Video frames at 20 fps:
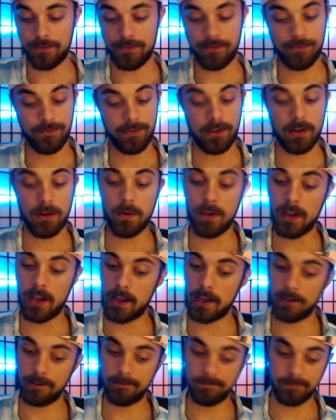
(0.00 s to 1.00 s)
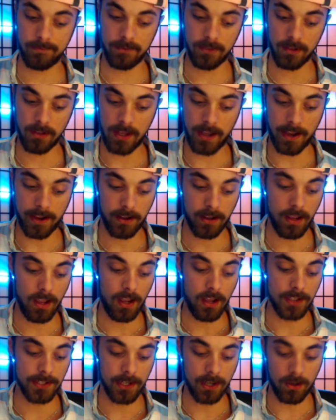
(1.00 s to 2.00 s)
Okay, yeah.
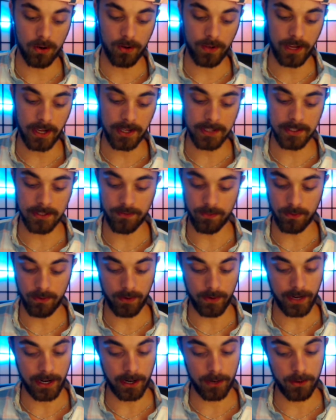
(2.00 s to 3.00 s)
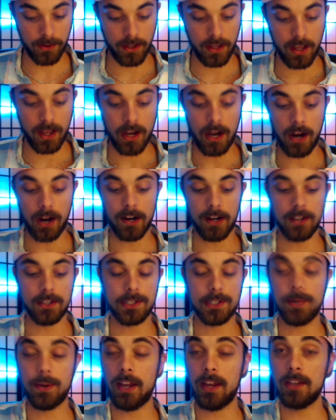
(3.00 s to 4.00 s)
So wow. All right,
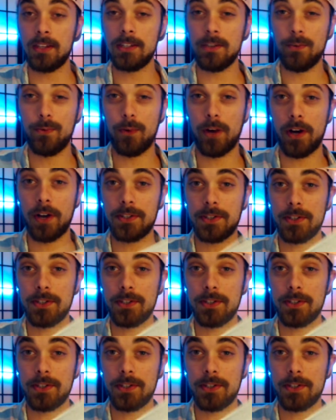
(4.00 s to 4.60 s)
so Ace of Wands is